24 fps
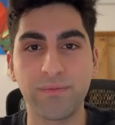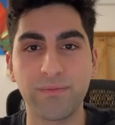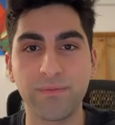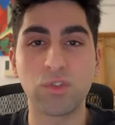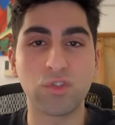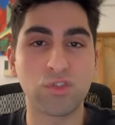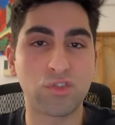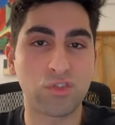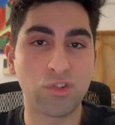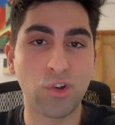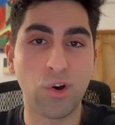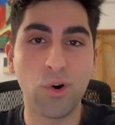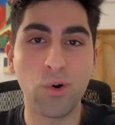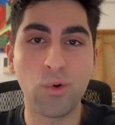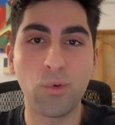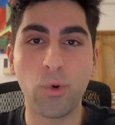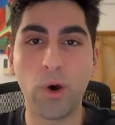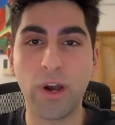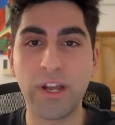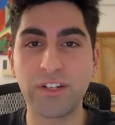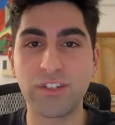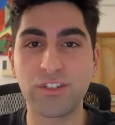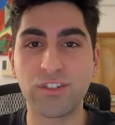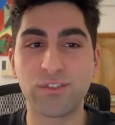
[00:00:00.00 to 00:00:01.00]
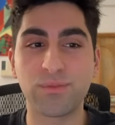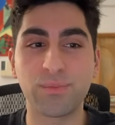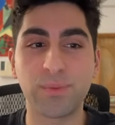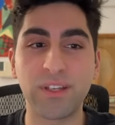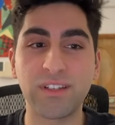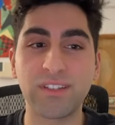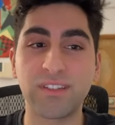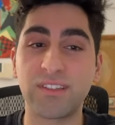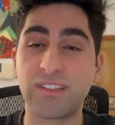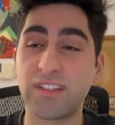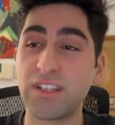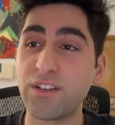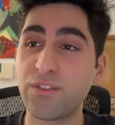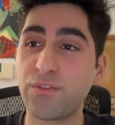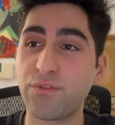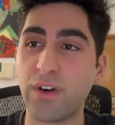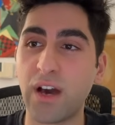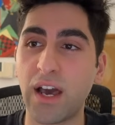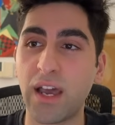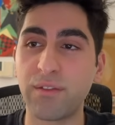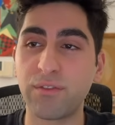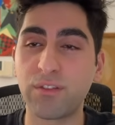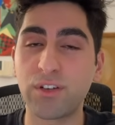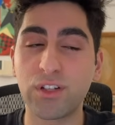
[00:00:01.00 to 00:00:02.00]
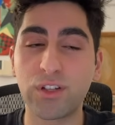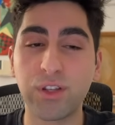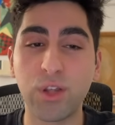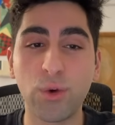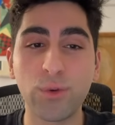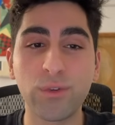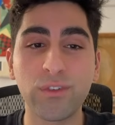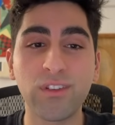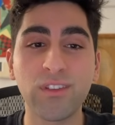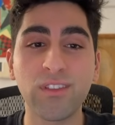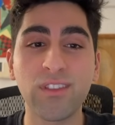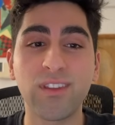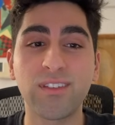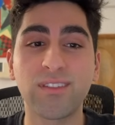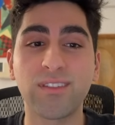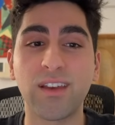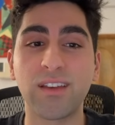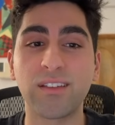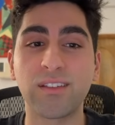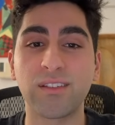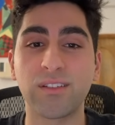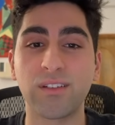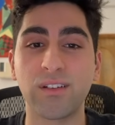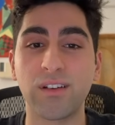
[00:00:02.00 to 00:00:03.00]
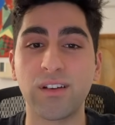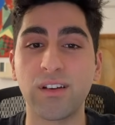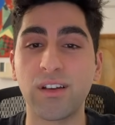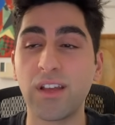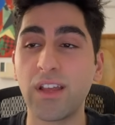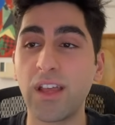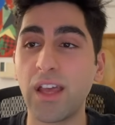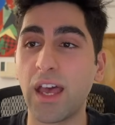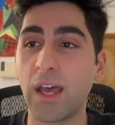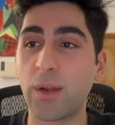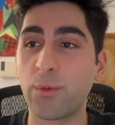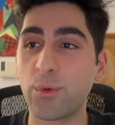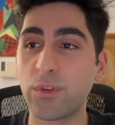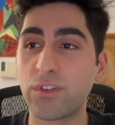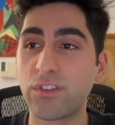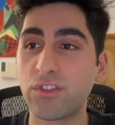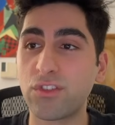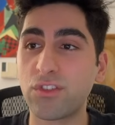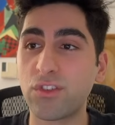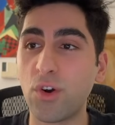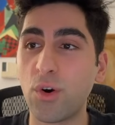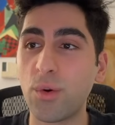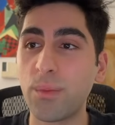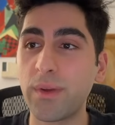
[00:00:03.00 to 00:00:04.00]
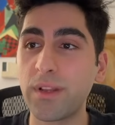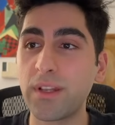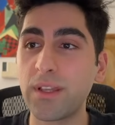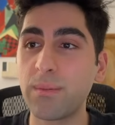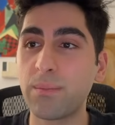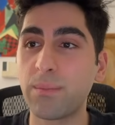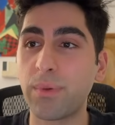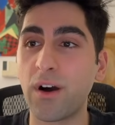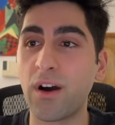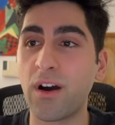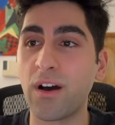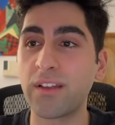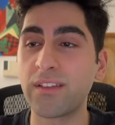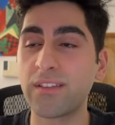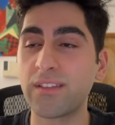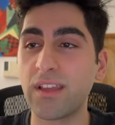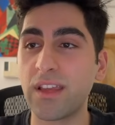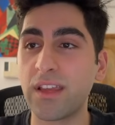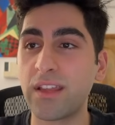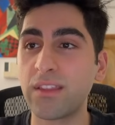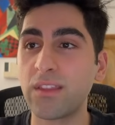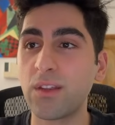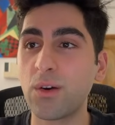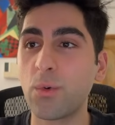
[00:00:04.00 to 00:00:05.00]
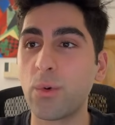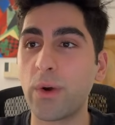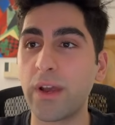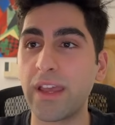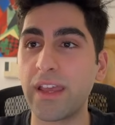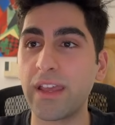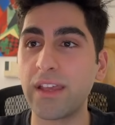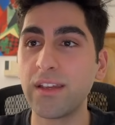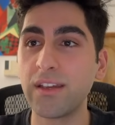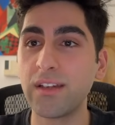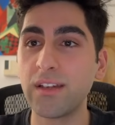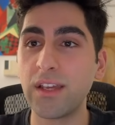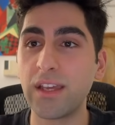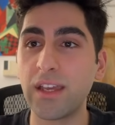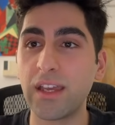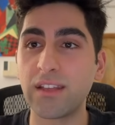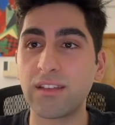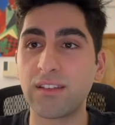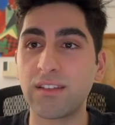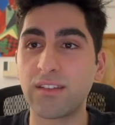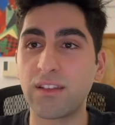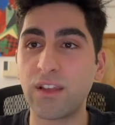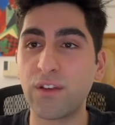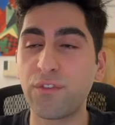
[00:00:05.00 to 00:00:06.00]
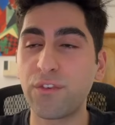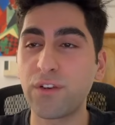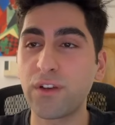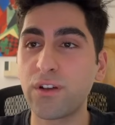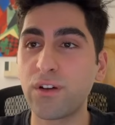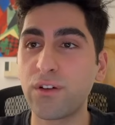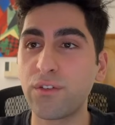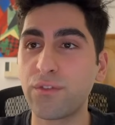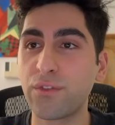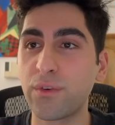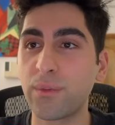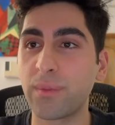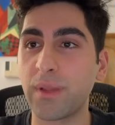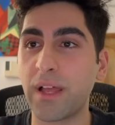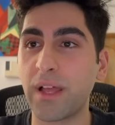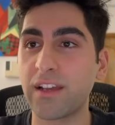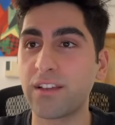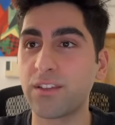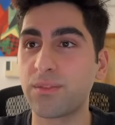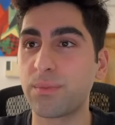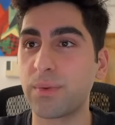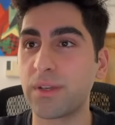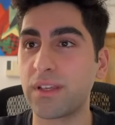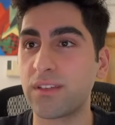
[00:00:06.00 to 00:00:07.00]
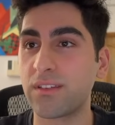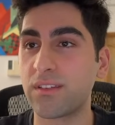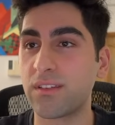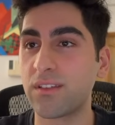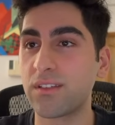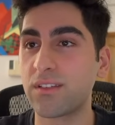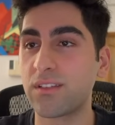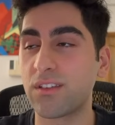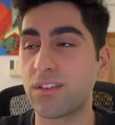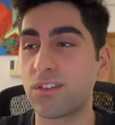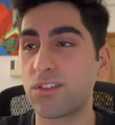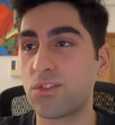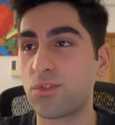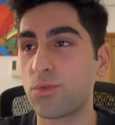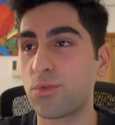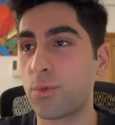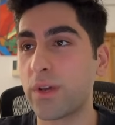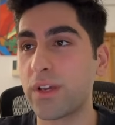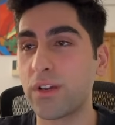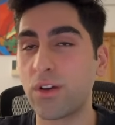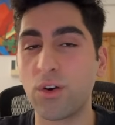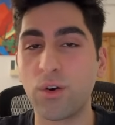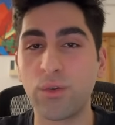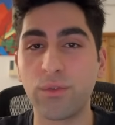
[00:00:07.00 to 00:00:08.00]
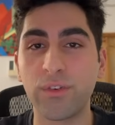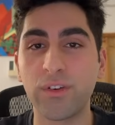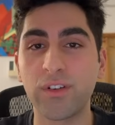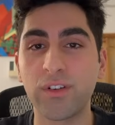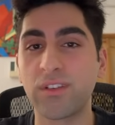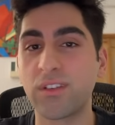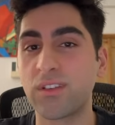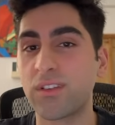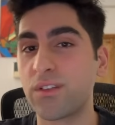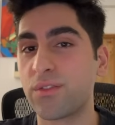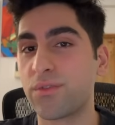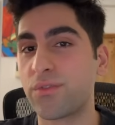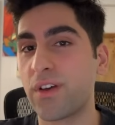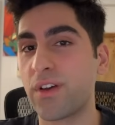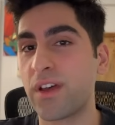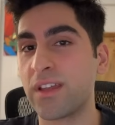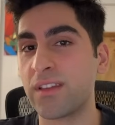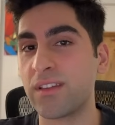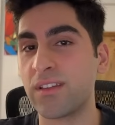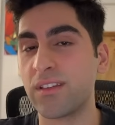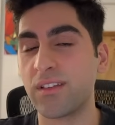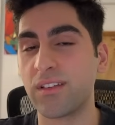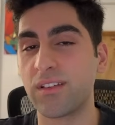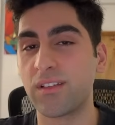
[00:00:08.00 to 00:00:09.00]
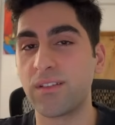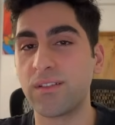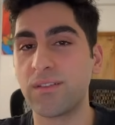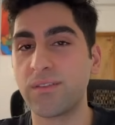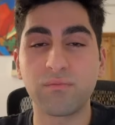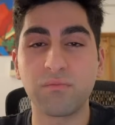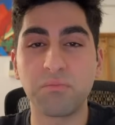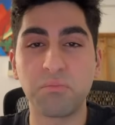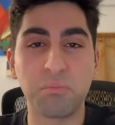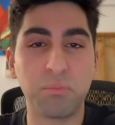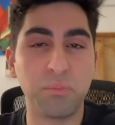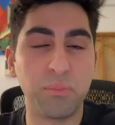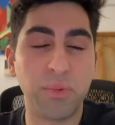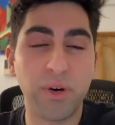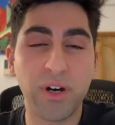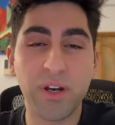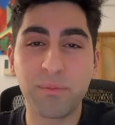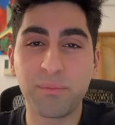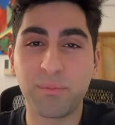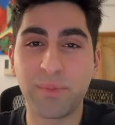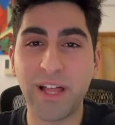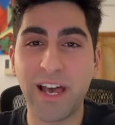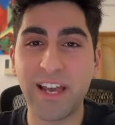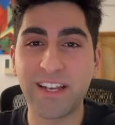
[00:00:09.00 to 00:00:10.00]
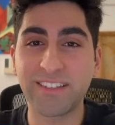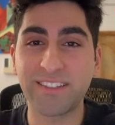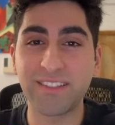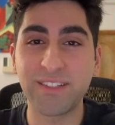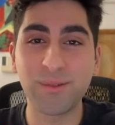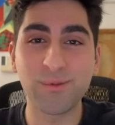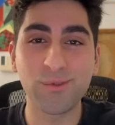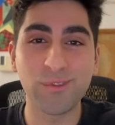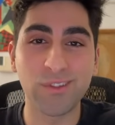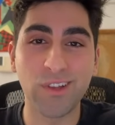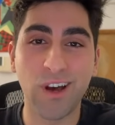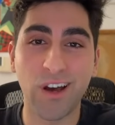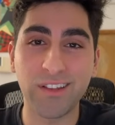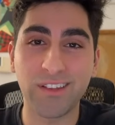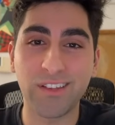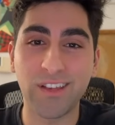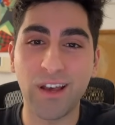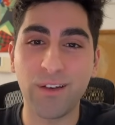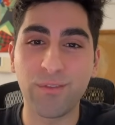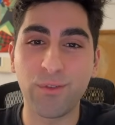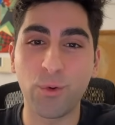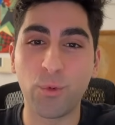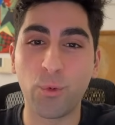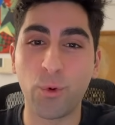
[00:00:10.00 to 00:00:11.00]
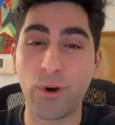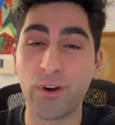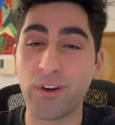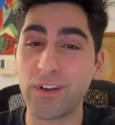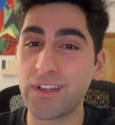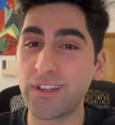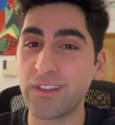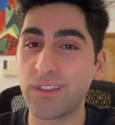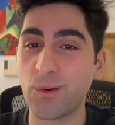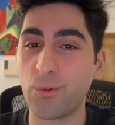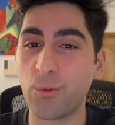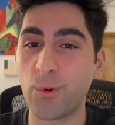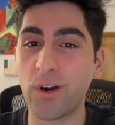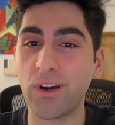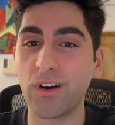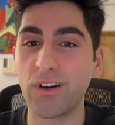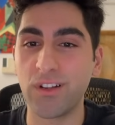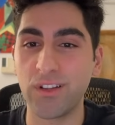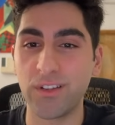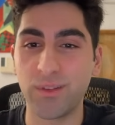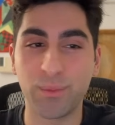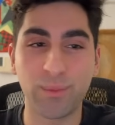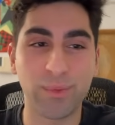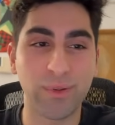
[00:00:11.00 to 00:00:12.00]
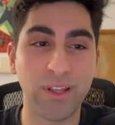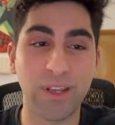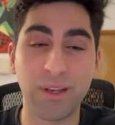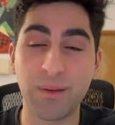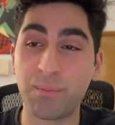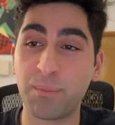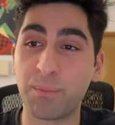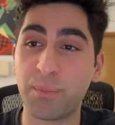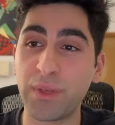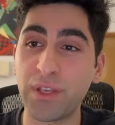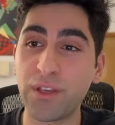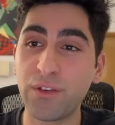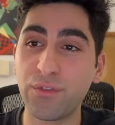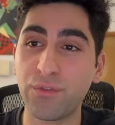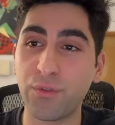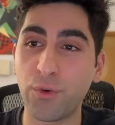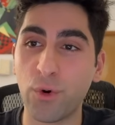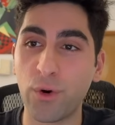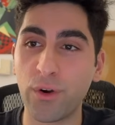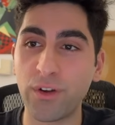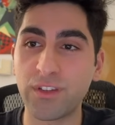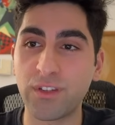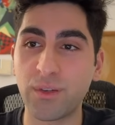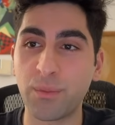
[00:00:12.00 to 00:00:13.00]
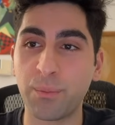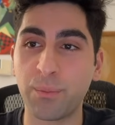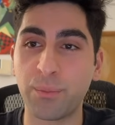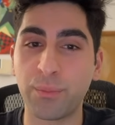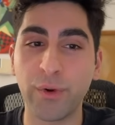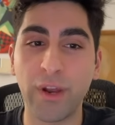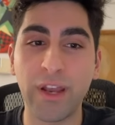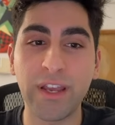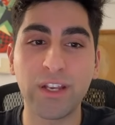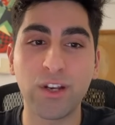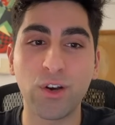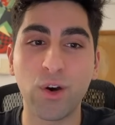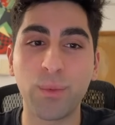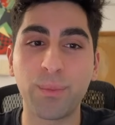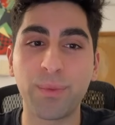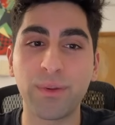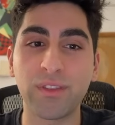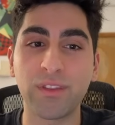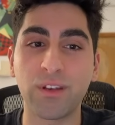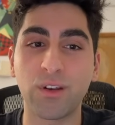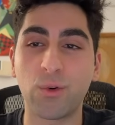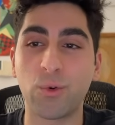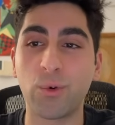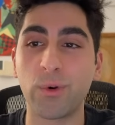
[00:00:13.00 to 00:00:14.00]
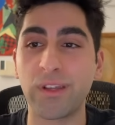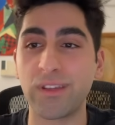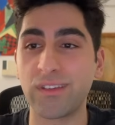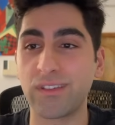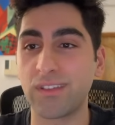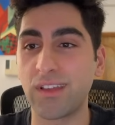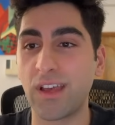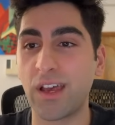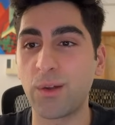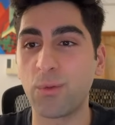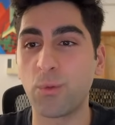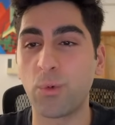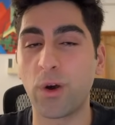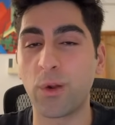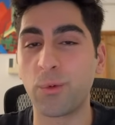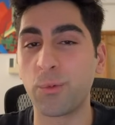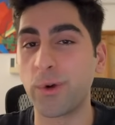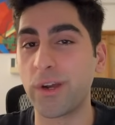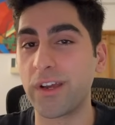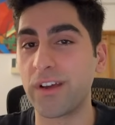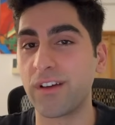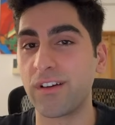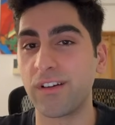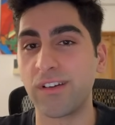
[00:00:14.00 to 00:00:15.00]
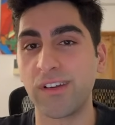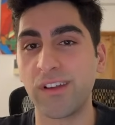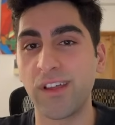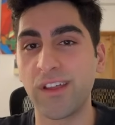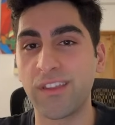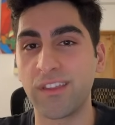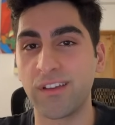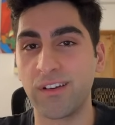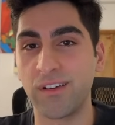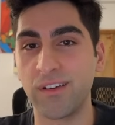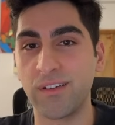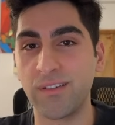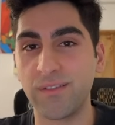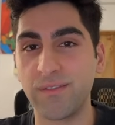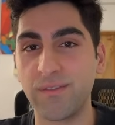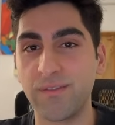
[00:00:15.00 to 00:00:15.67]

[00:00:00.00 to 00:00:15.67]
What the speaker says: So white just plays d5, closing the center, and with so many pawns in the way, it's difficult for black's pieces to swing over to defend. But black seems not to have a worry in the world, playing b4 to break open the queen side one way or another.